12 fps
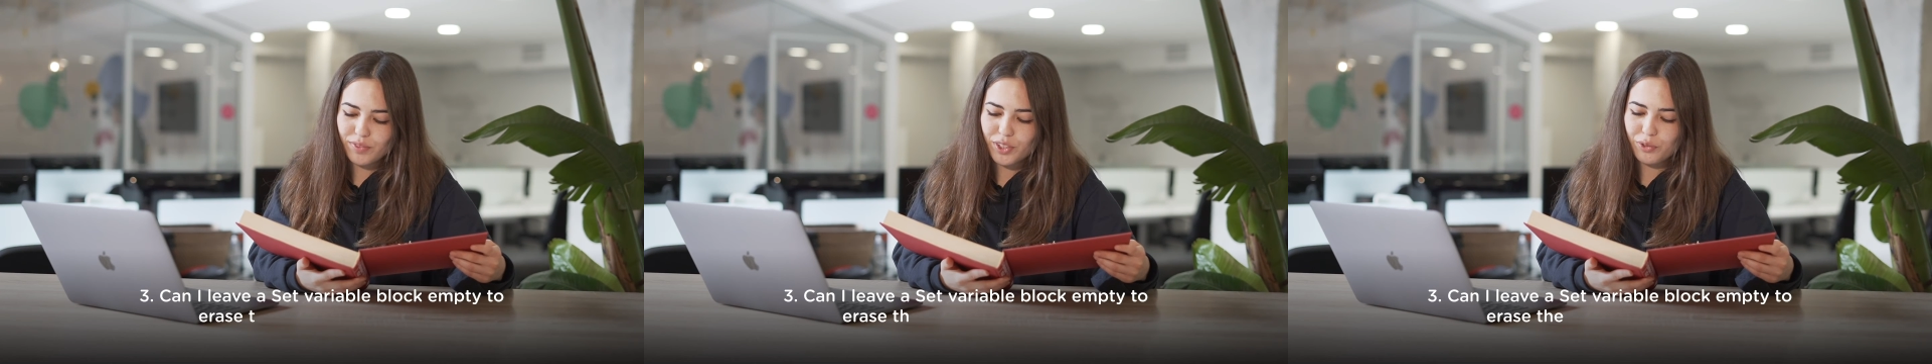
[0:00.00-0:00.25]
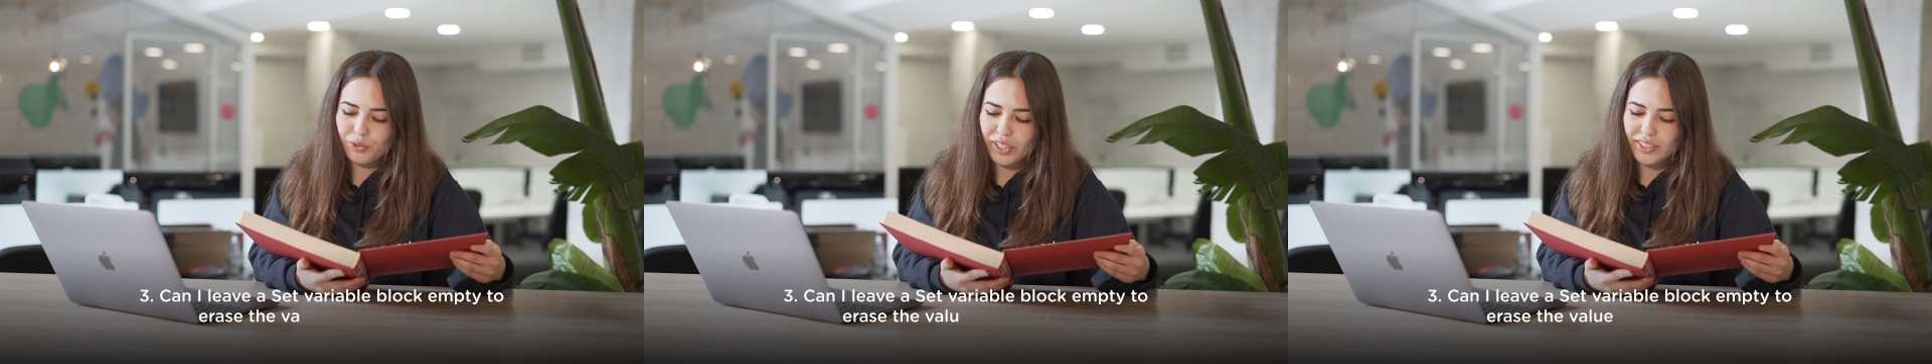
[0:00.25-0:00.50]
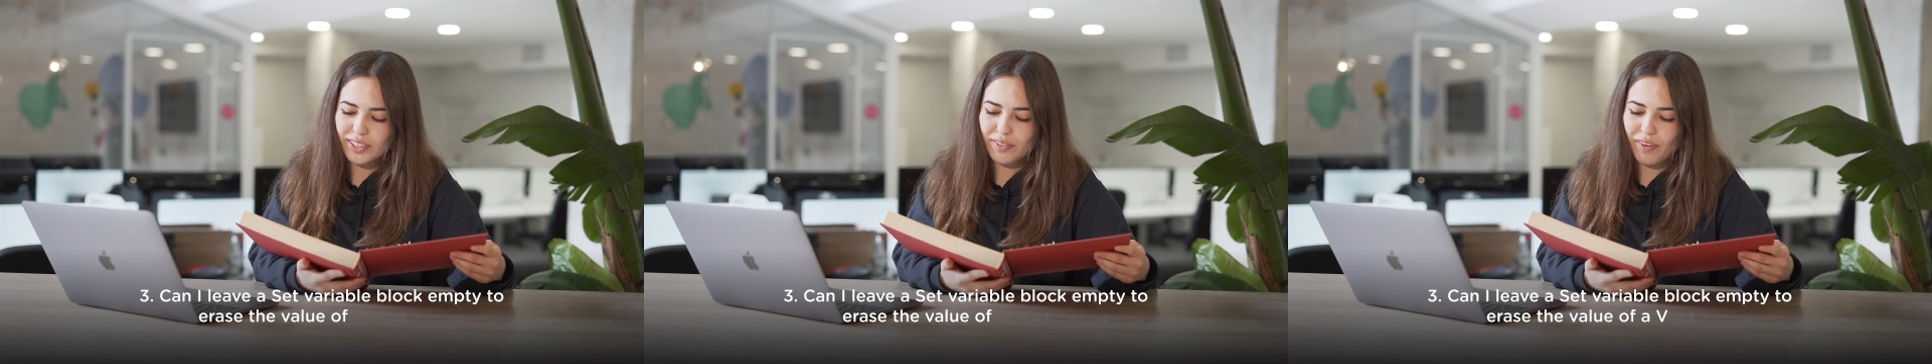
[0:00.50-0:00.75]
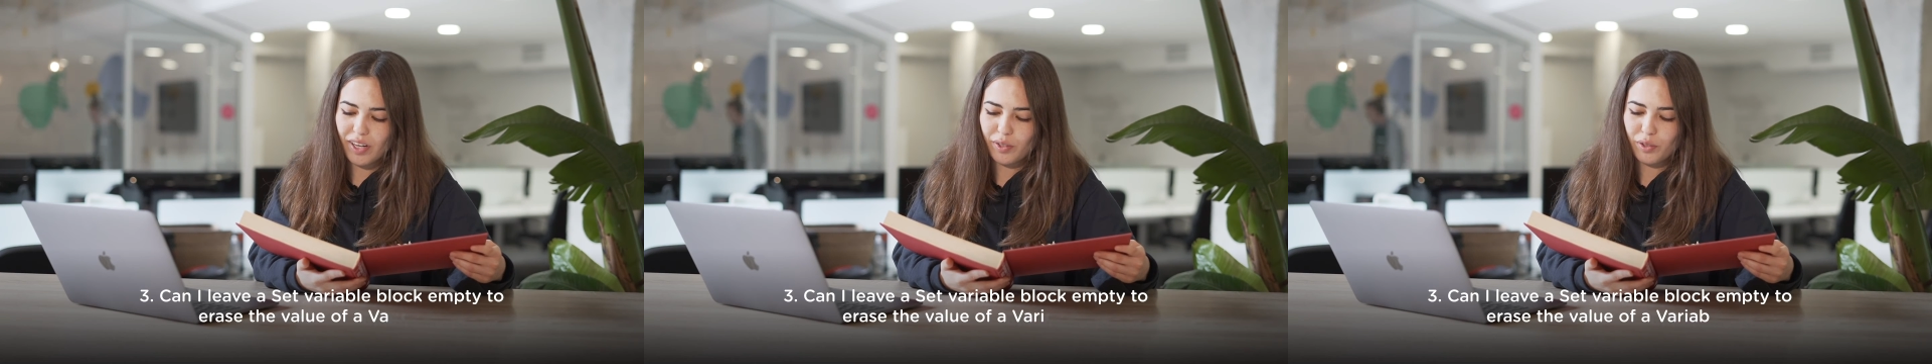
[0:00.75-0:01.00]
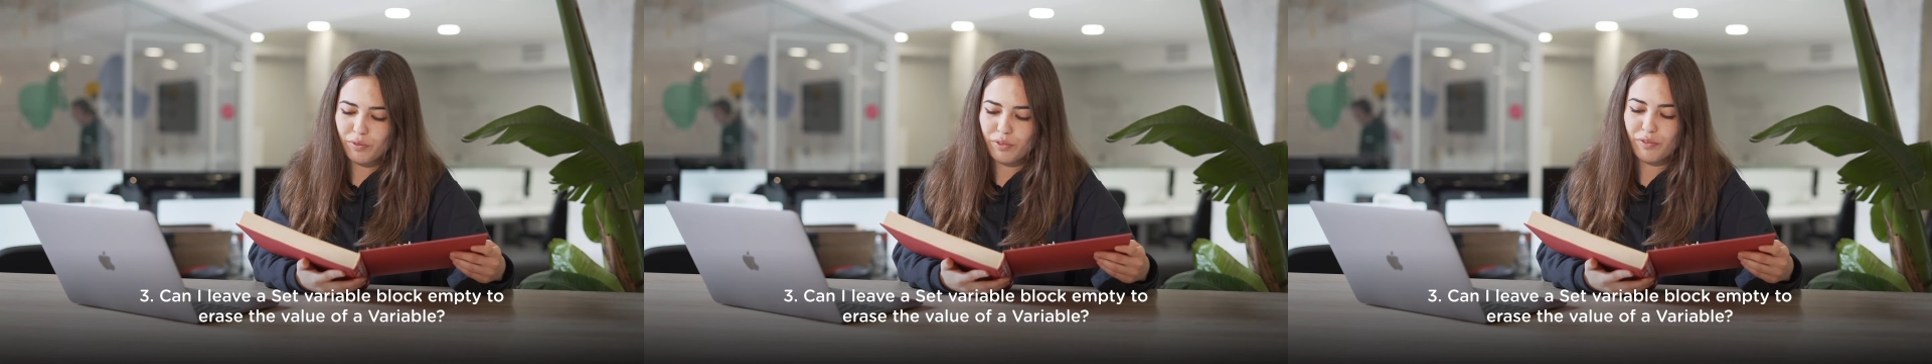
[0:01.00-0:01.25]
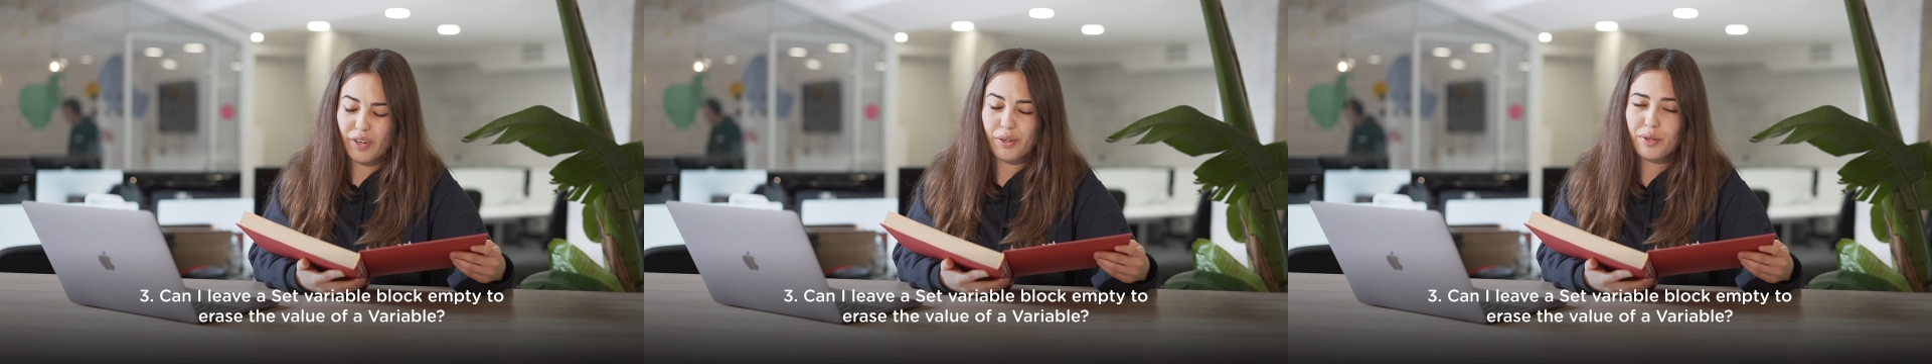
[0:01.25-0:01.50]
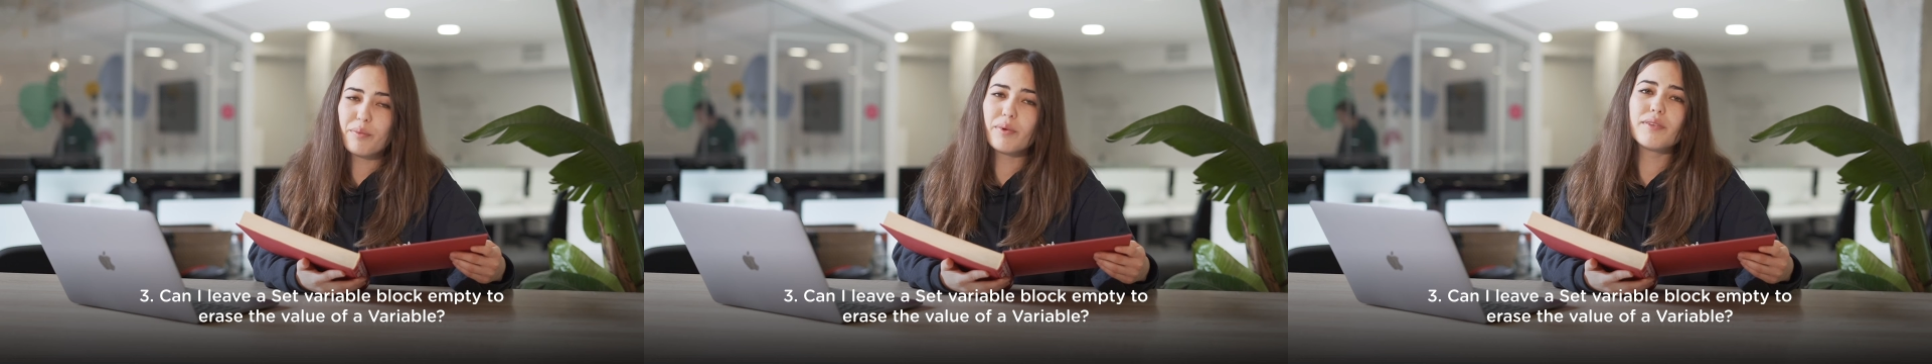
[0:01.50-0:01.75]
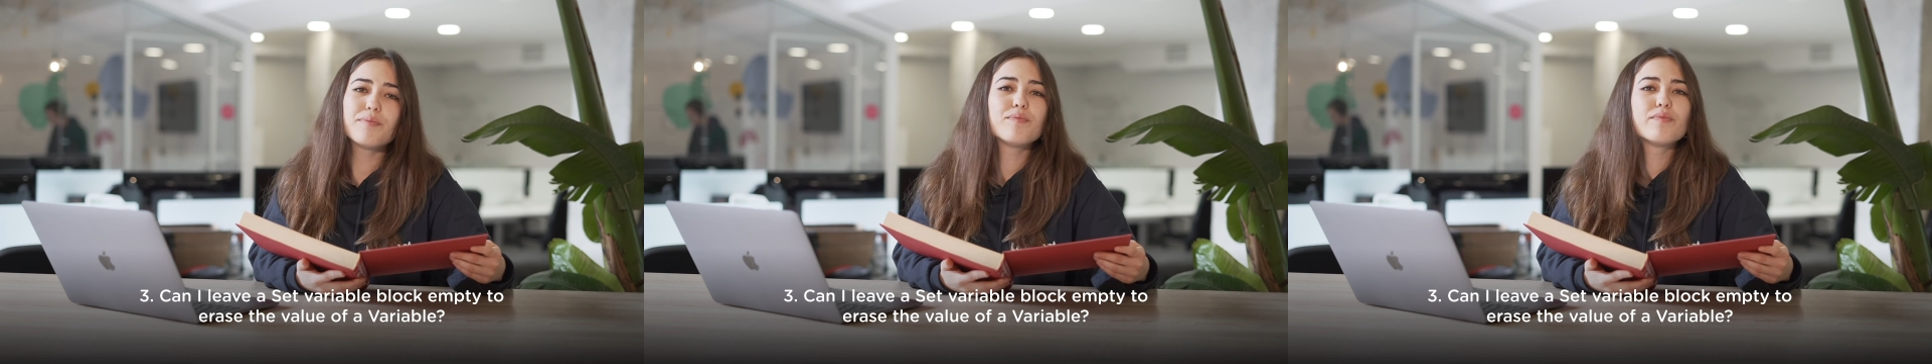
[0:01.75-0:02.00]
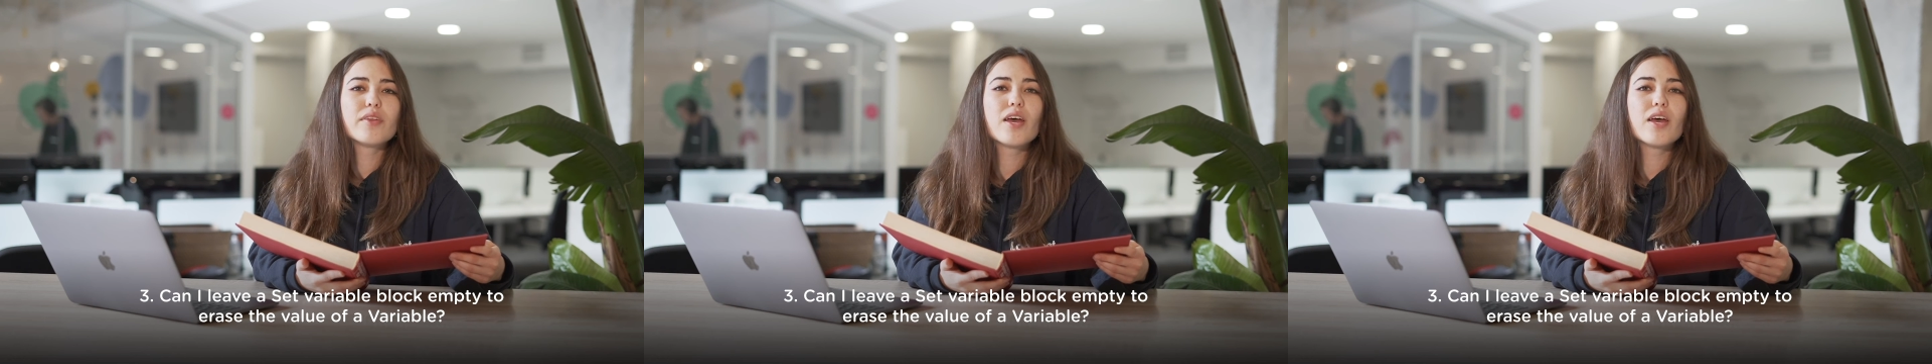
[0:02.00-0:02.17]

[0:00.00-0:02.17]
to erase the value of a variable?